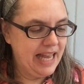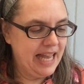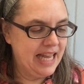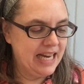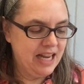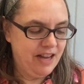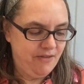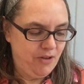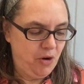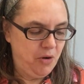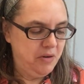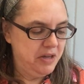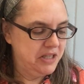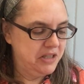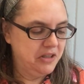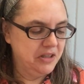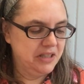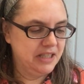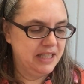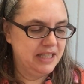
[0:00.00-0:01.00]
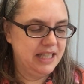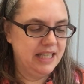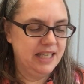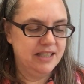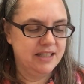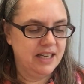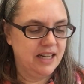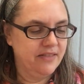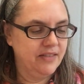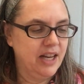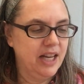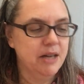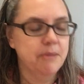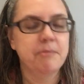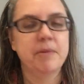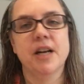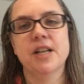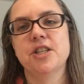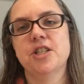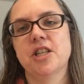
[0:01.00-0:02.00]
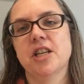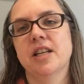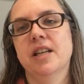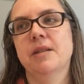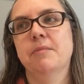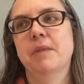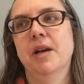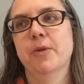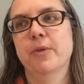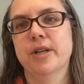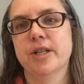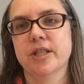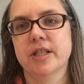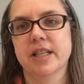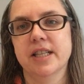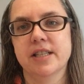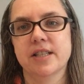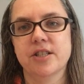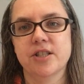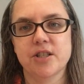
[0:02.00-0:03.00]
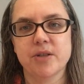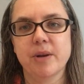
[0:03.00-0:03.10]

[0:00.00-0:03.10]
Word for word: And I've always looked at these and I've got a bunch in my wish list.